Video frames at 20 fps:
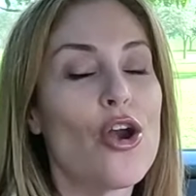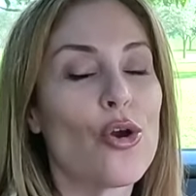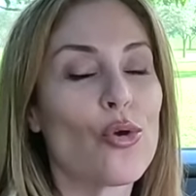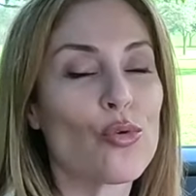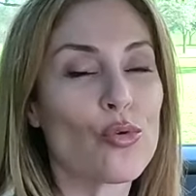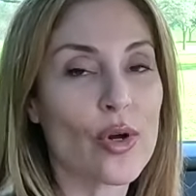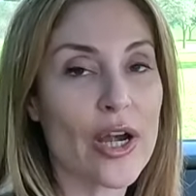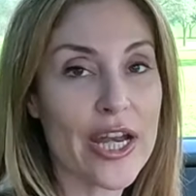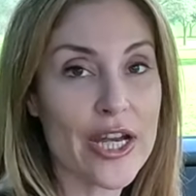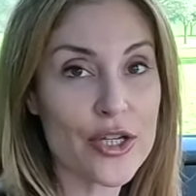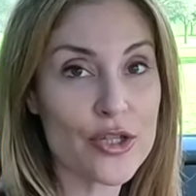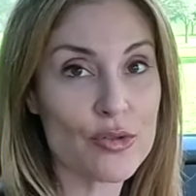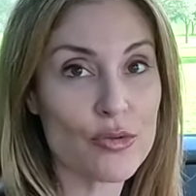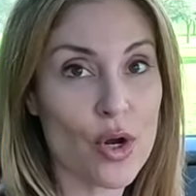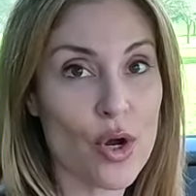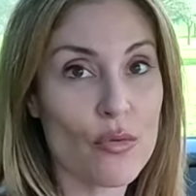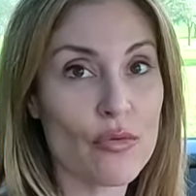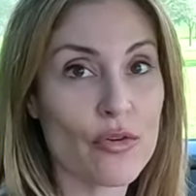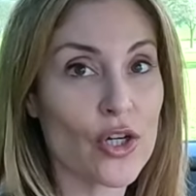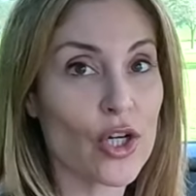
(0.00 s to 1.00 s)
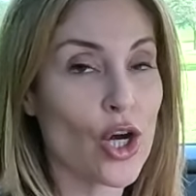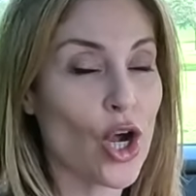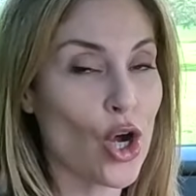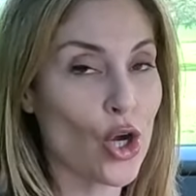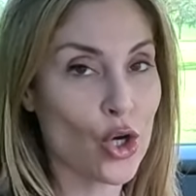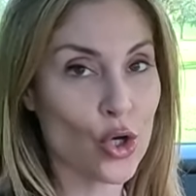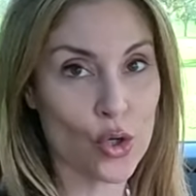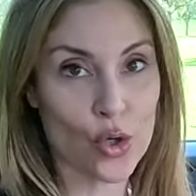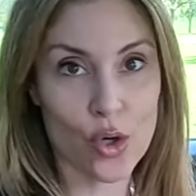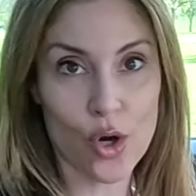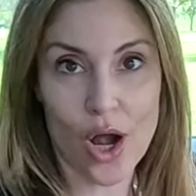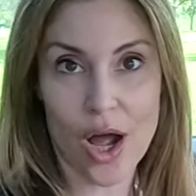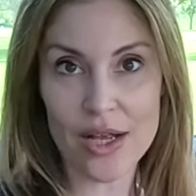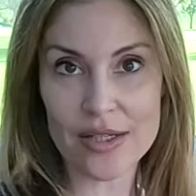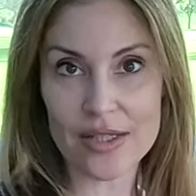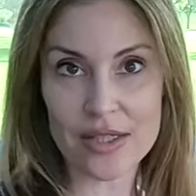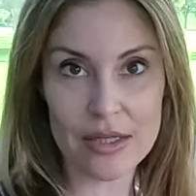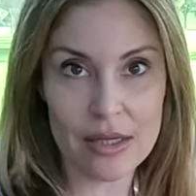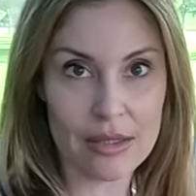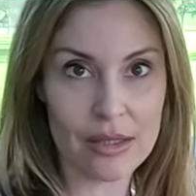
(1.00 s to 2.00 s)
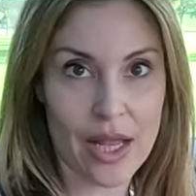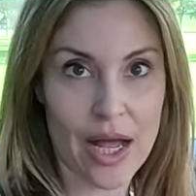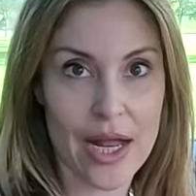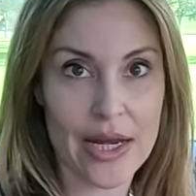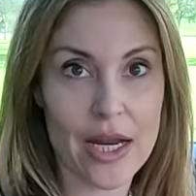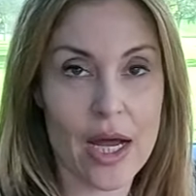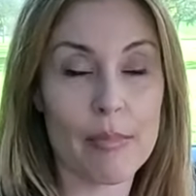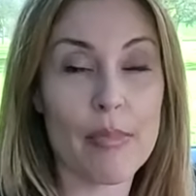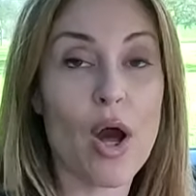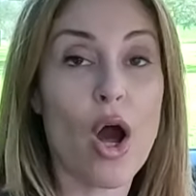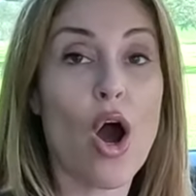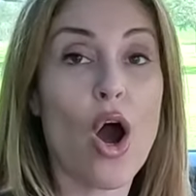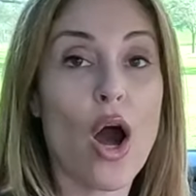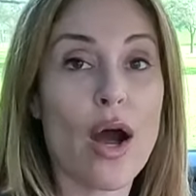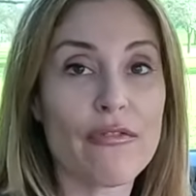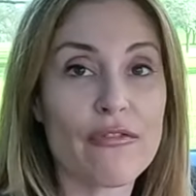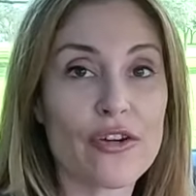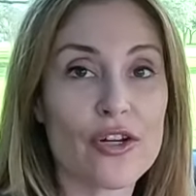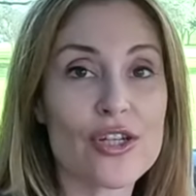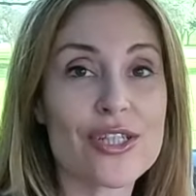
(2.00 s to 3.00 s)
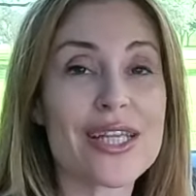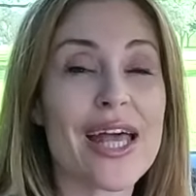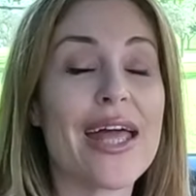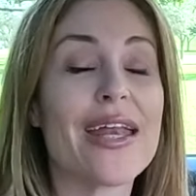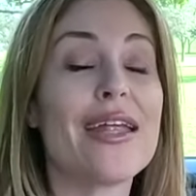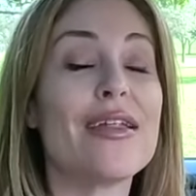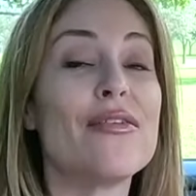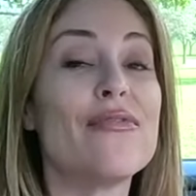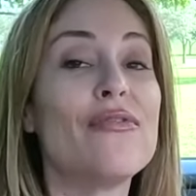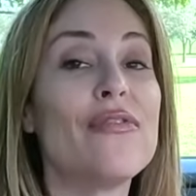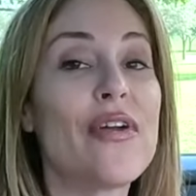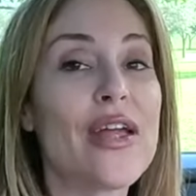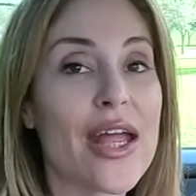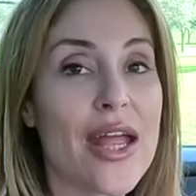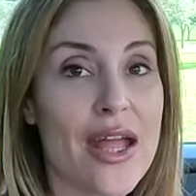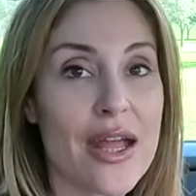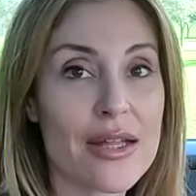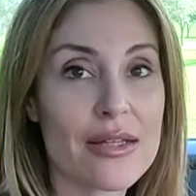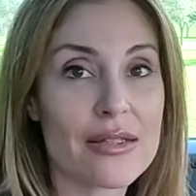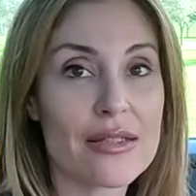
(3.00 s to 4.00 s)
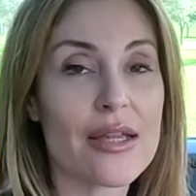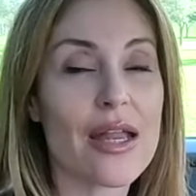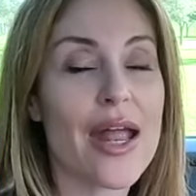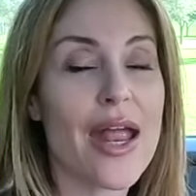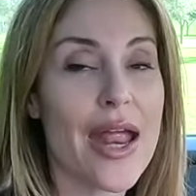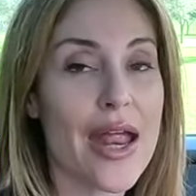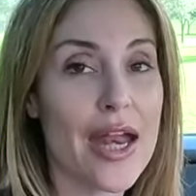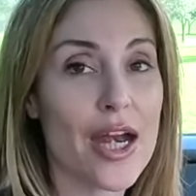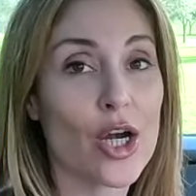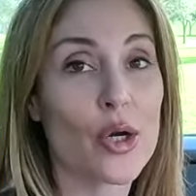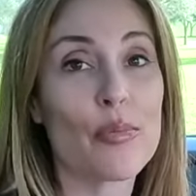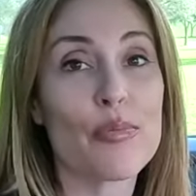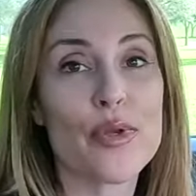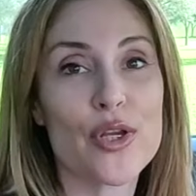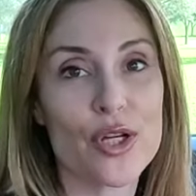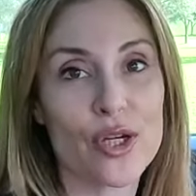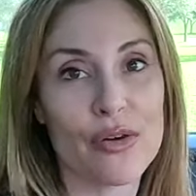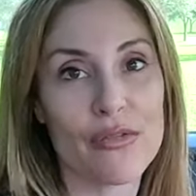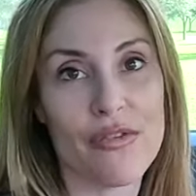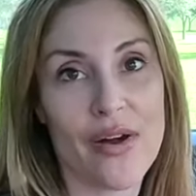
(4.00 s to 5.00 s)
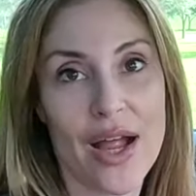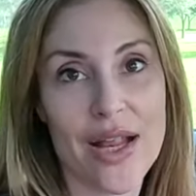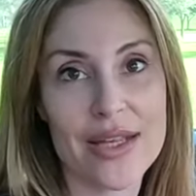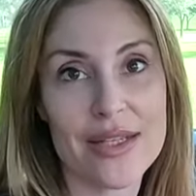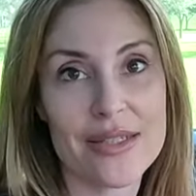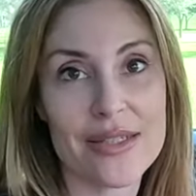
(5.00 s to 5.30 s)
Range Rover across their lineup offers an advanced air purifying